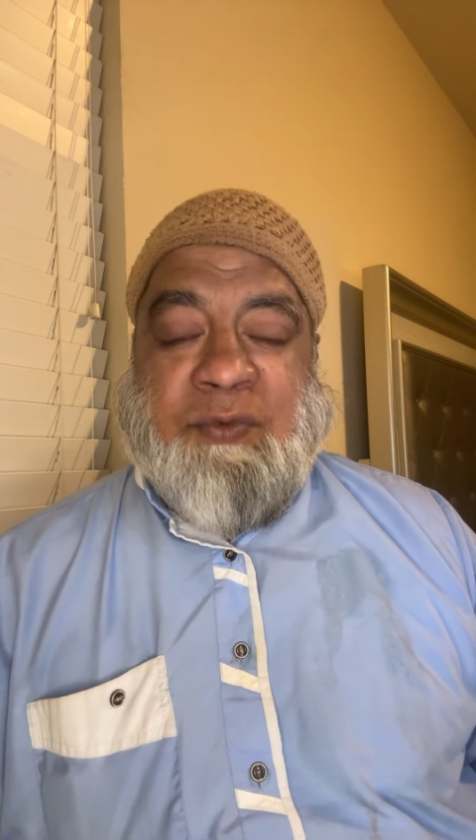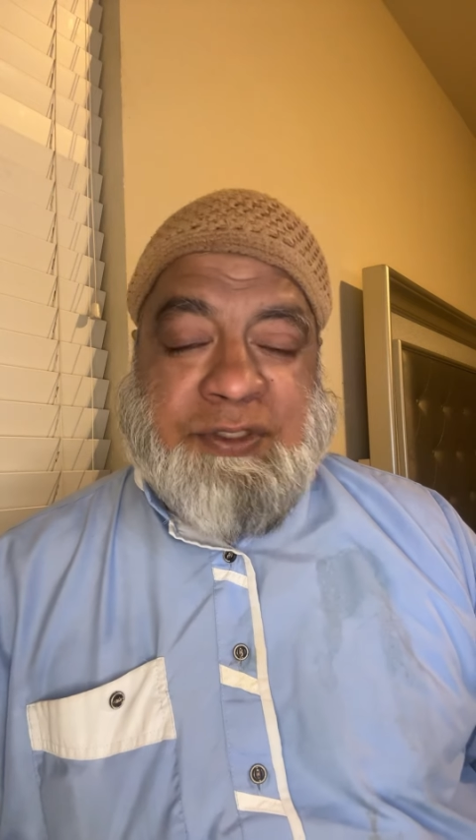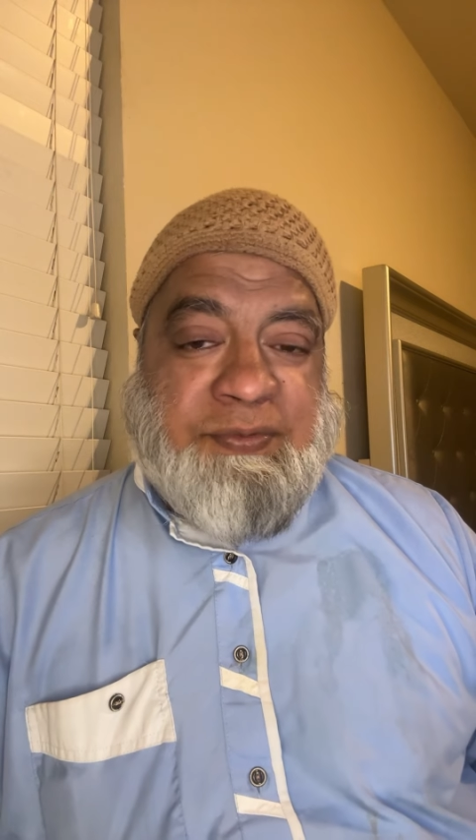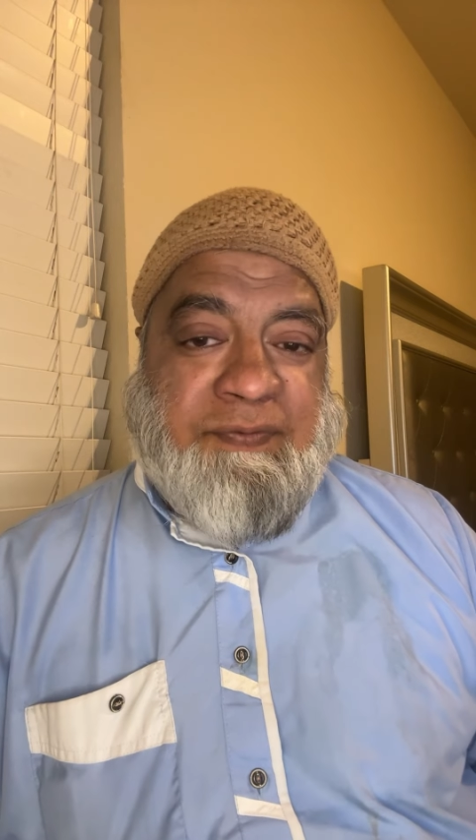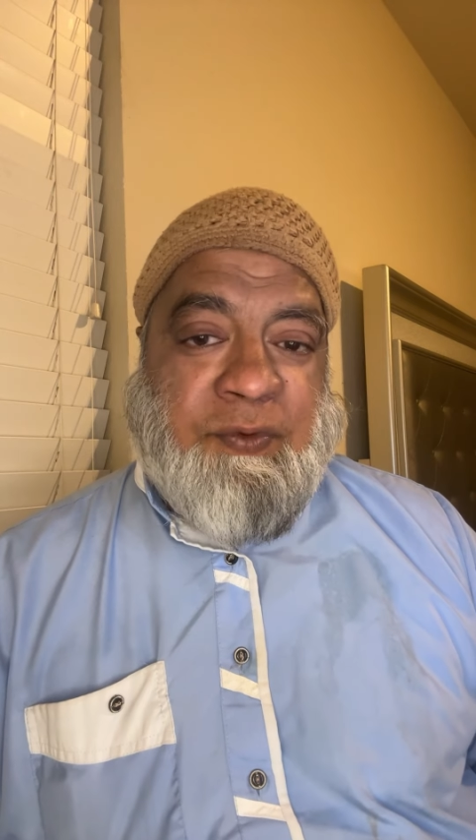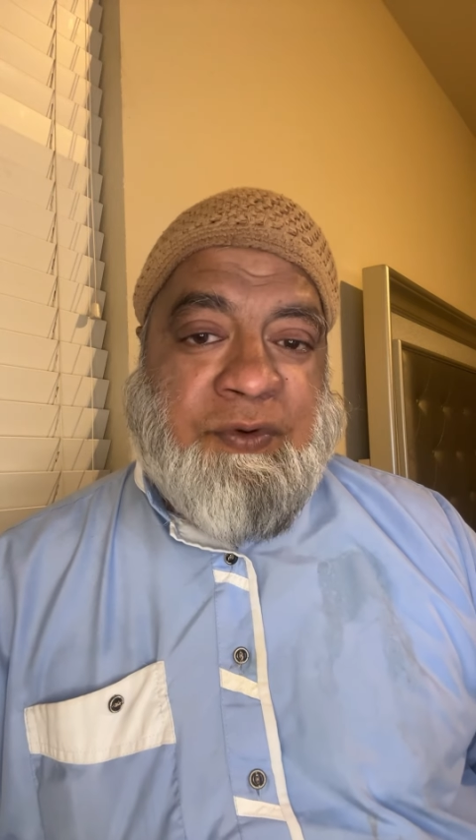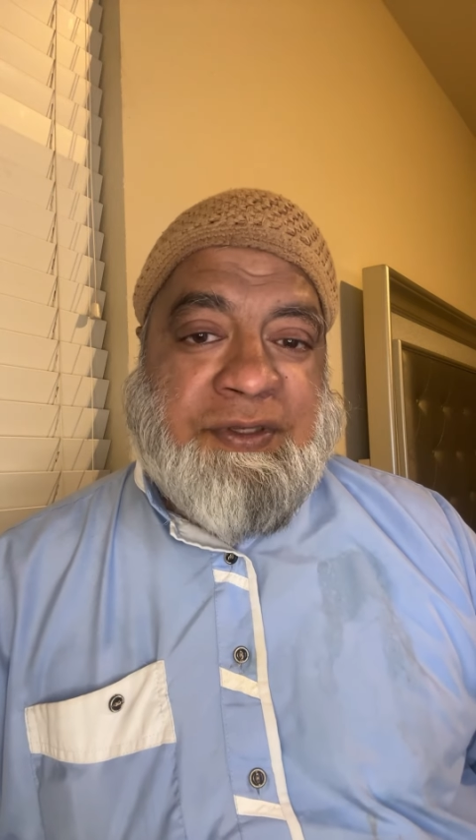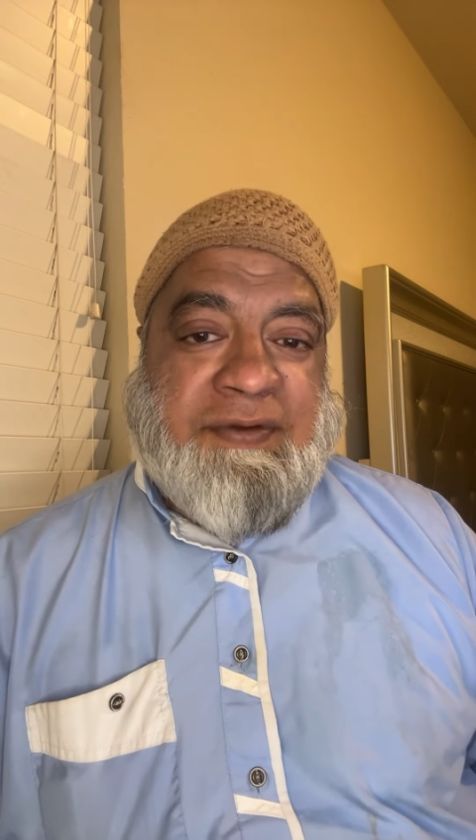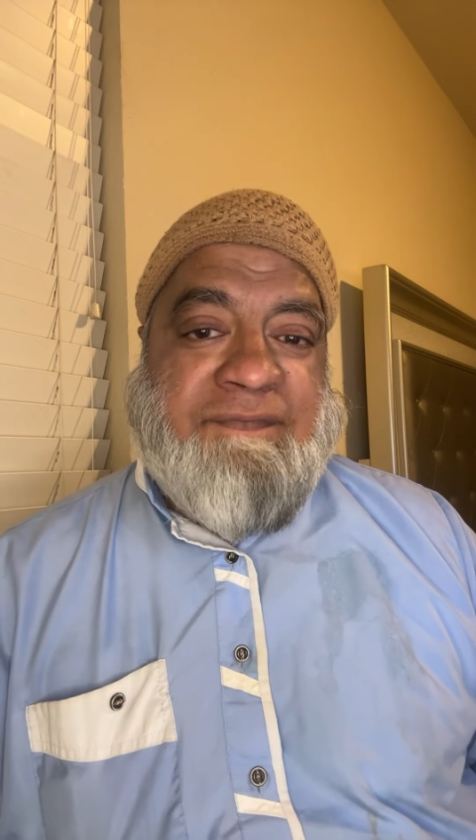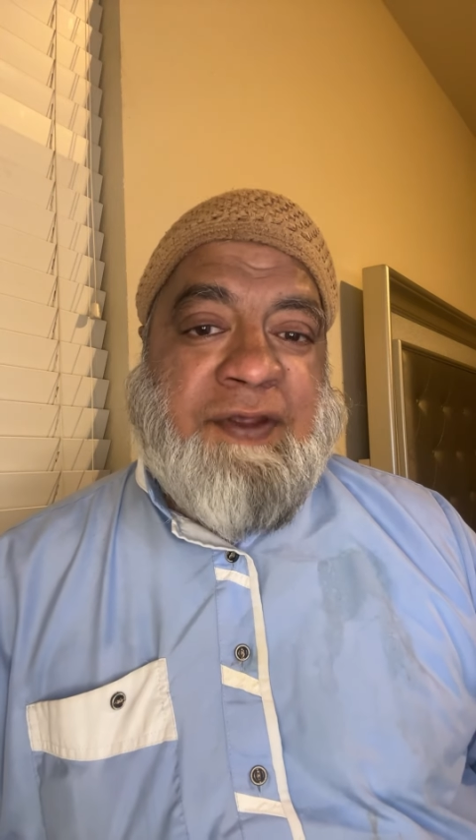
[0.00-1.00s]
what's before it
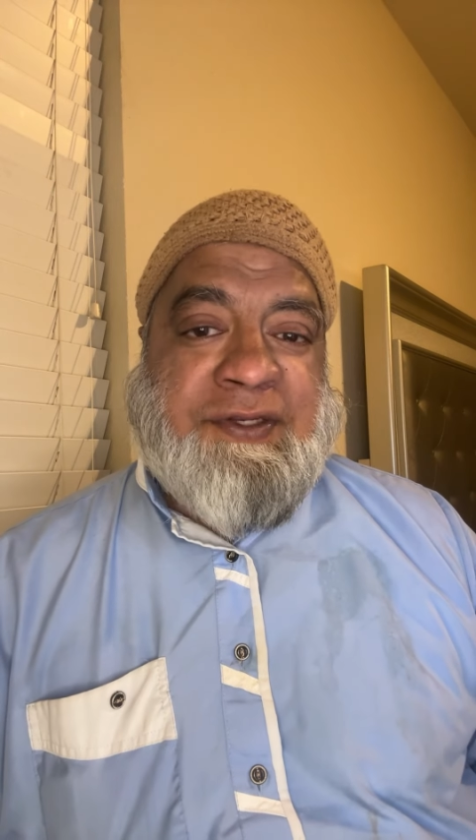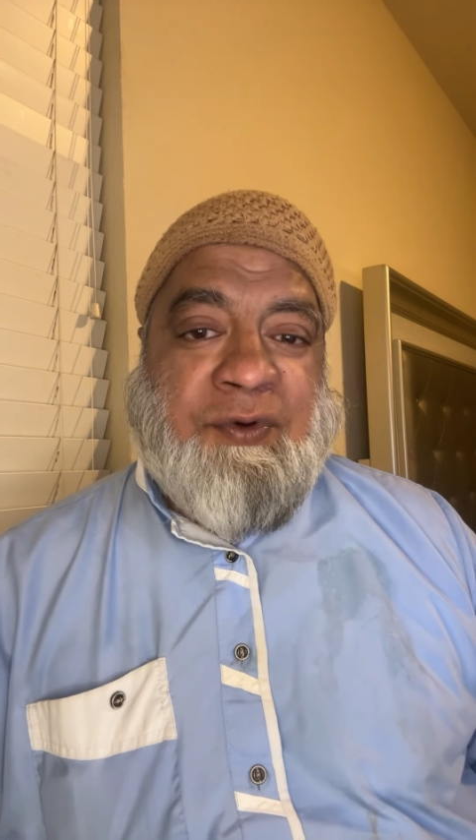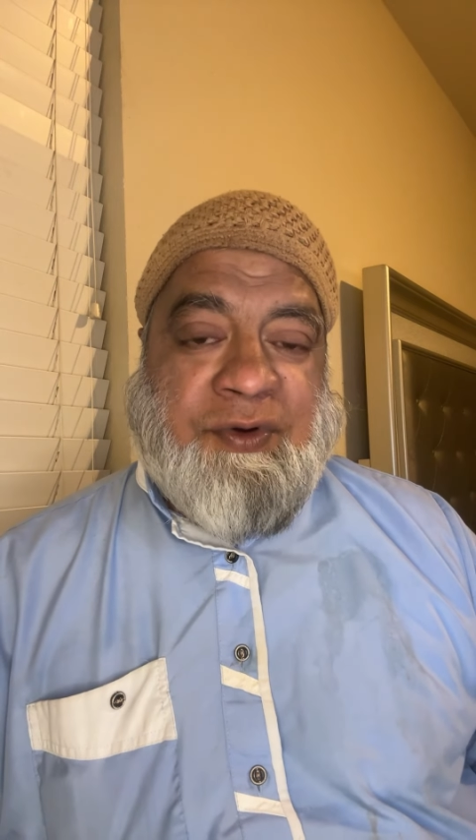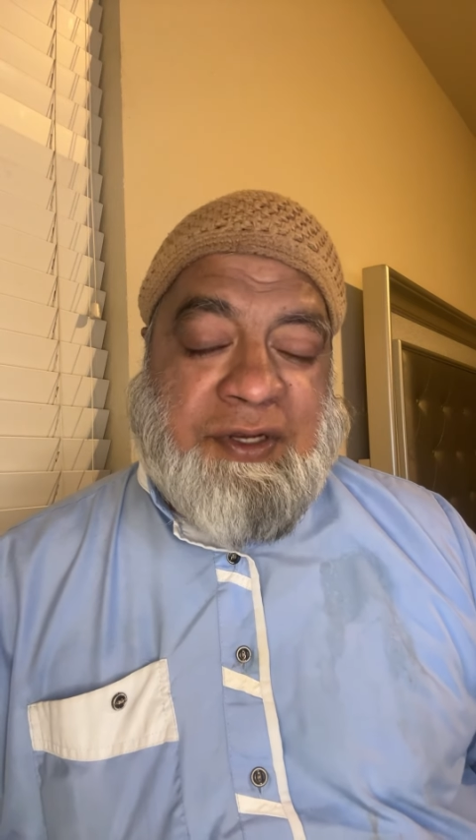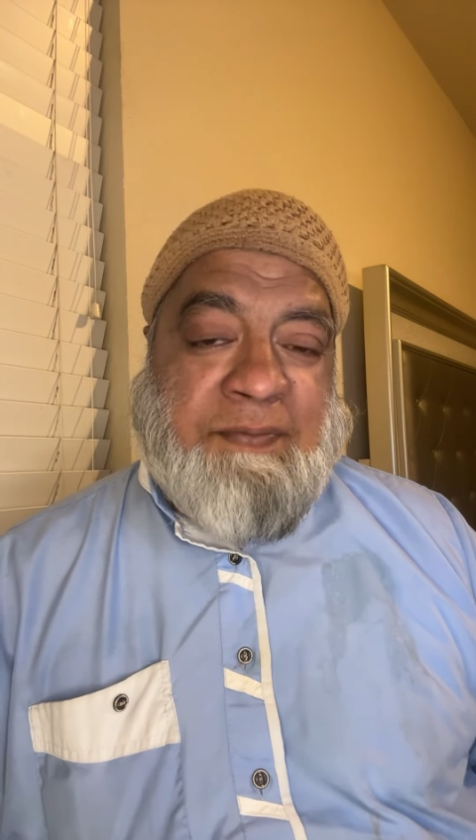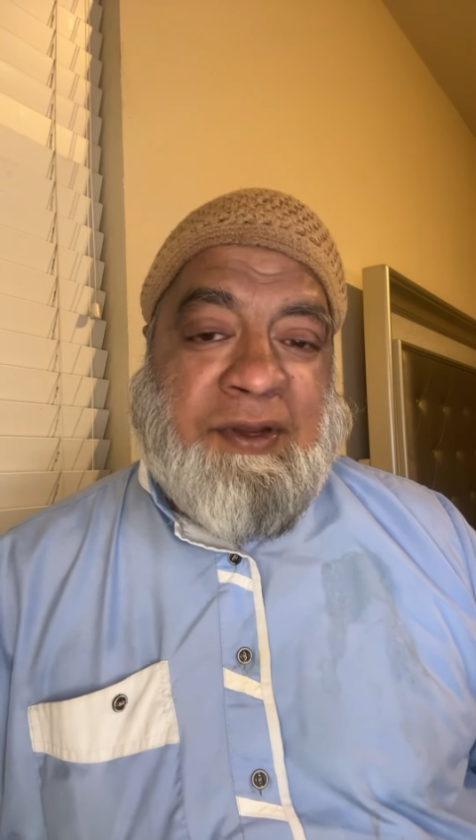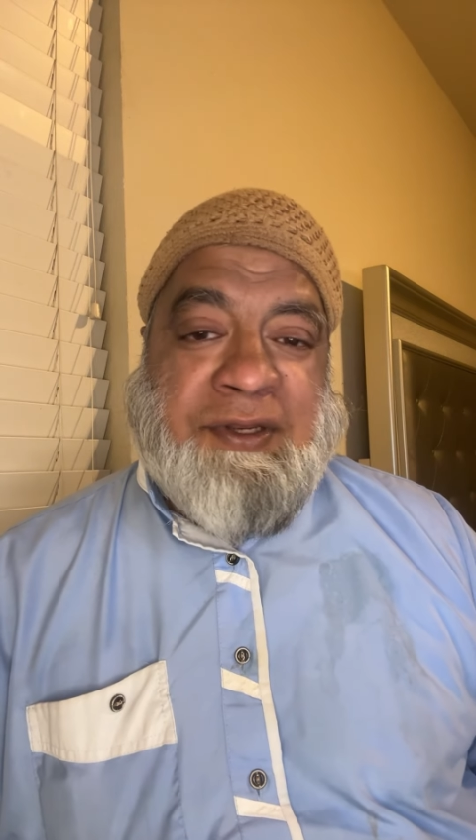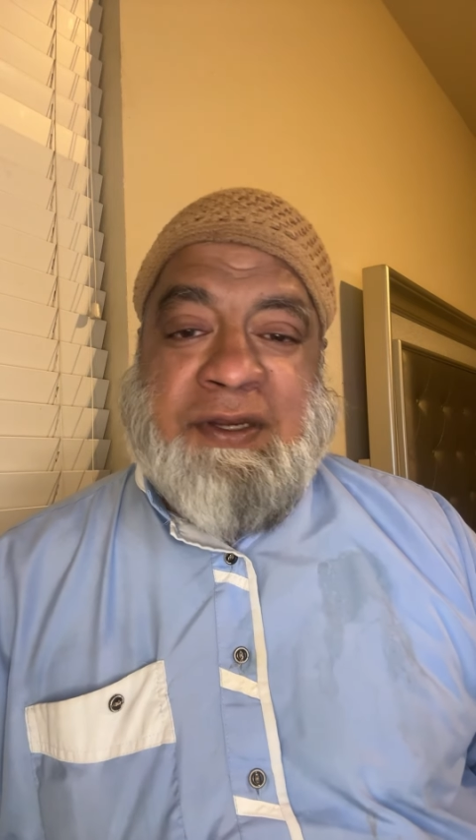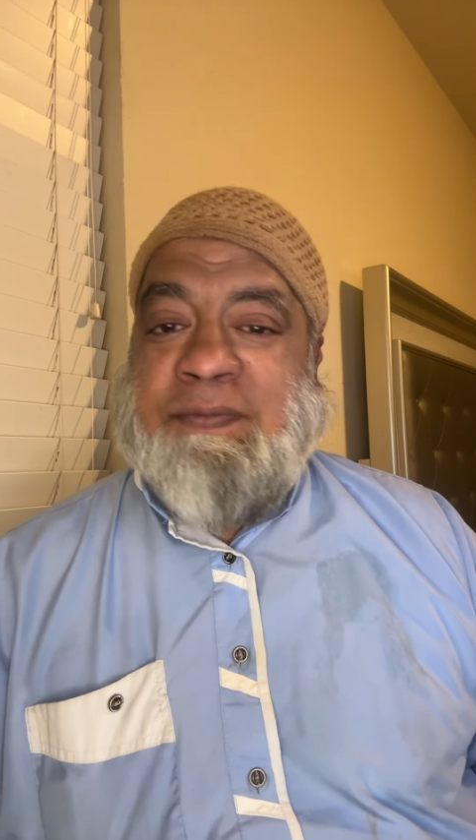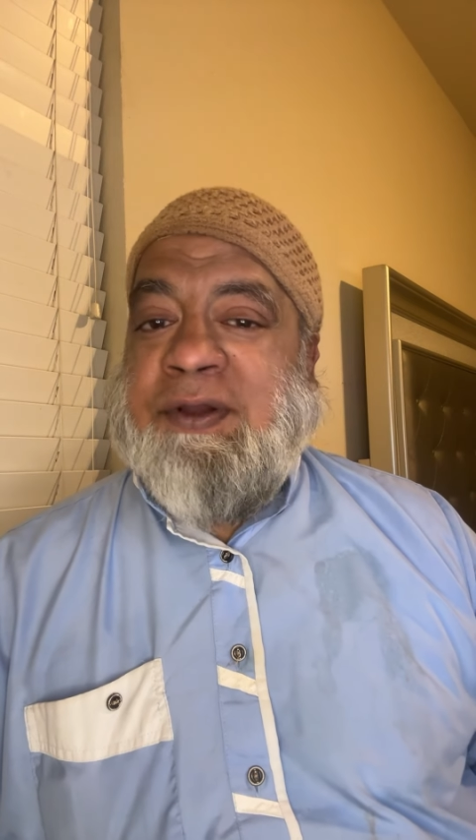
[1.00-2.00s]
is a fatha or dhamma,
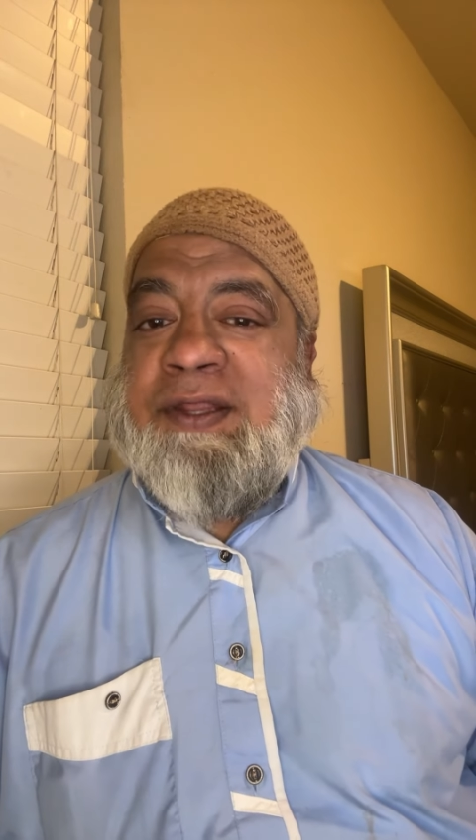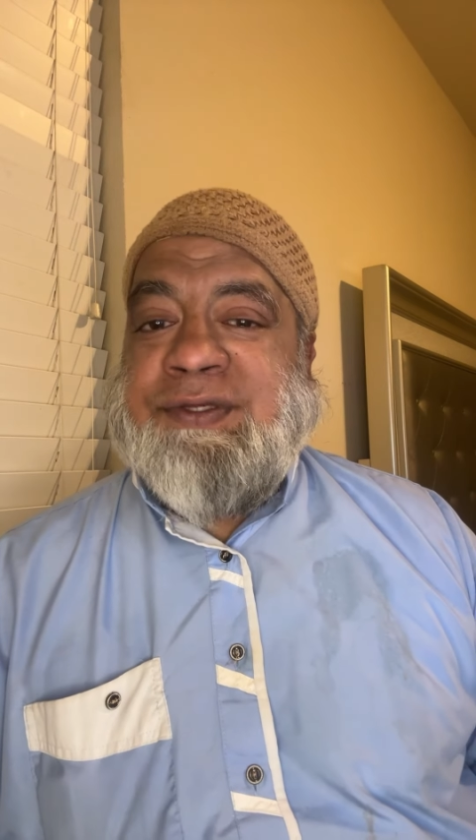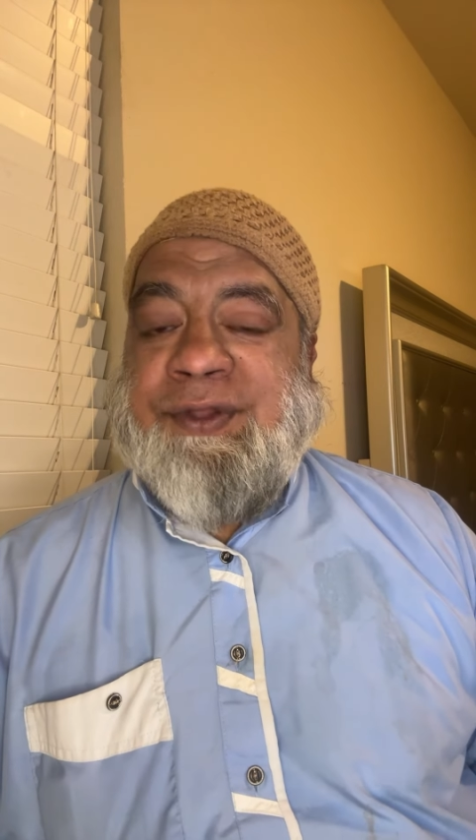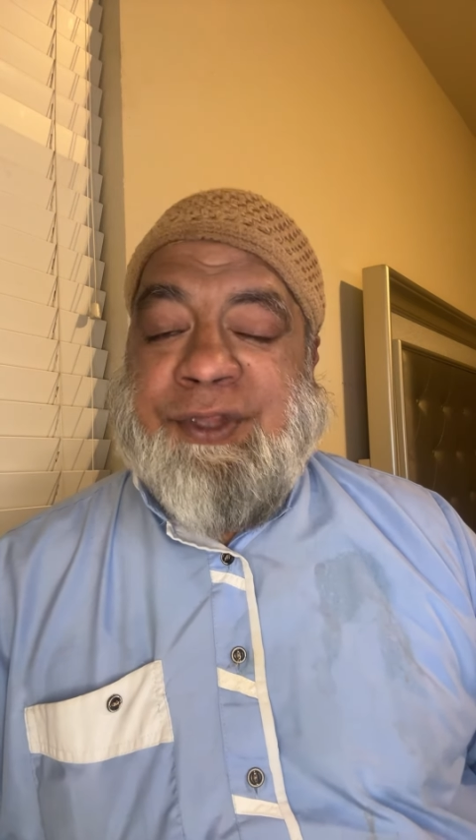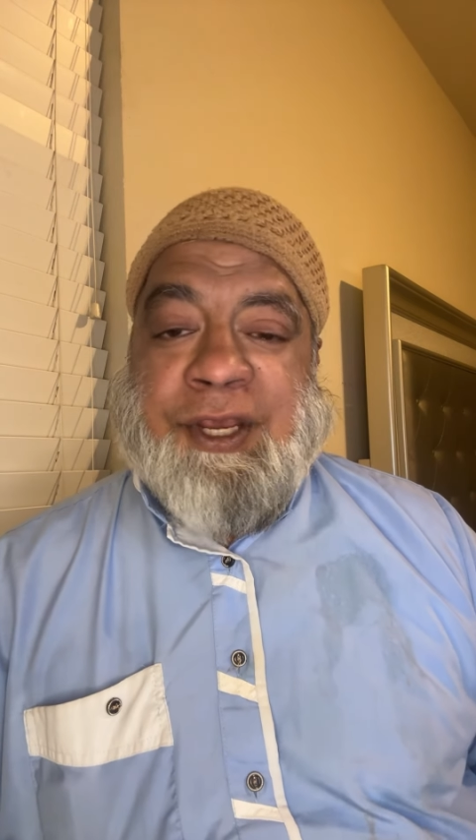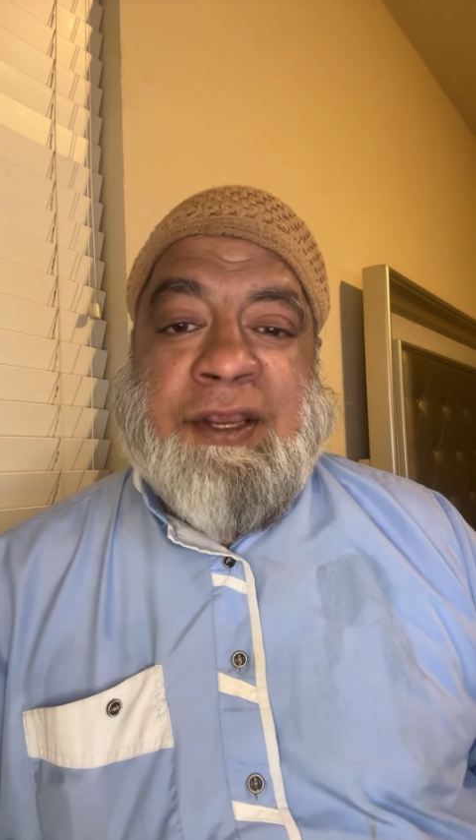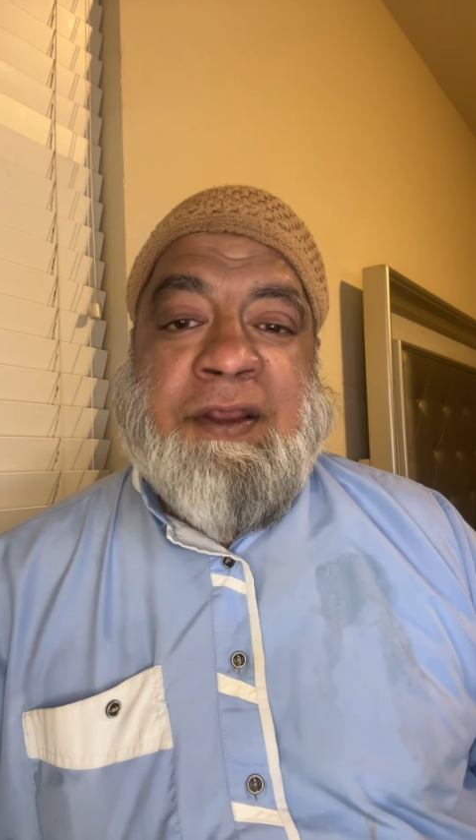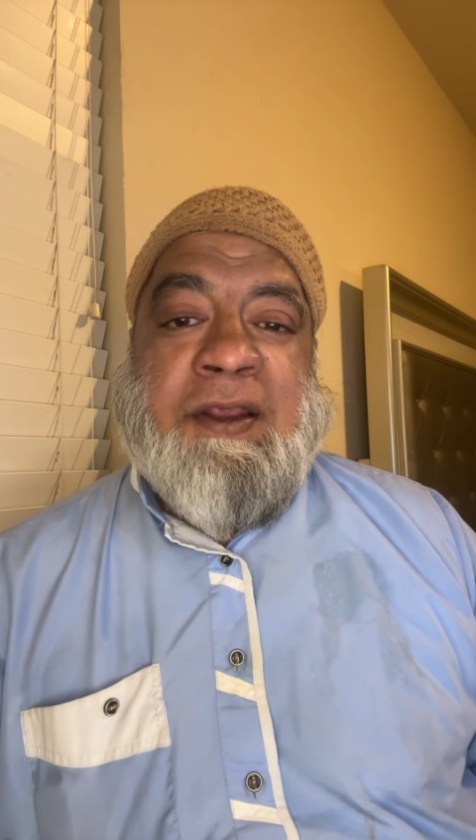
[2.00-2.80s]
then you pronounce it thick.